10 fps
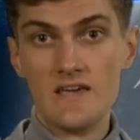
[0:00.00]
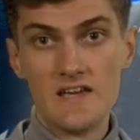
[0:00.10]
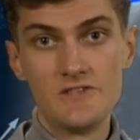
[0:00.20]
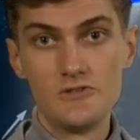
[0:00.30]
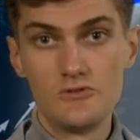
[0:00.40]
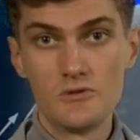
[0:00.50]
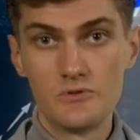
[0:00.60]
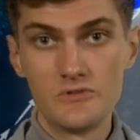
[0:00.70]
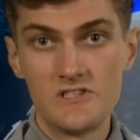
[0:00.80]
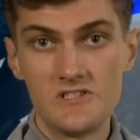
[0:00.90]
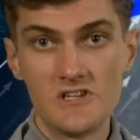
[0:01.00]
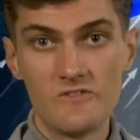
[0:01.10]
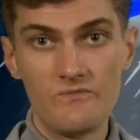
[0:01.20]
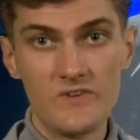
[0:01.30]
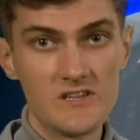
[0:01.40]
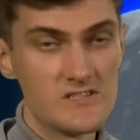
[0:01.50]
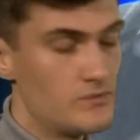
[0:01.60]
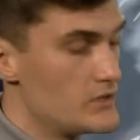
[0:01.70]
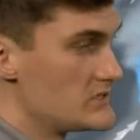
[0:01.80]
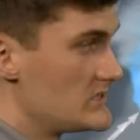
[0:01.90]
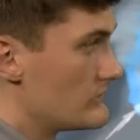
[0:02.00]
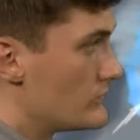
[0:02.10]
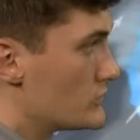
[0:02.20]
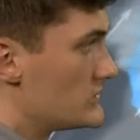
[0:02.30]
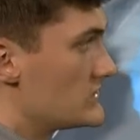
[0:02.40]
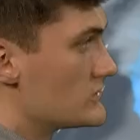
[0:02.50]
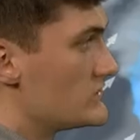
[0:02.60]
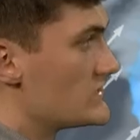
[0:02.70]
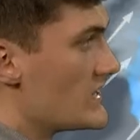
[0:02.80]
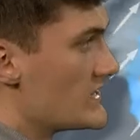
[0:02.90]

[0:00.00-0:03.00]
into double-digit figures, 13, 14 degrees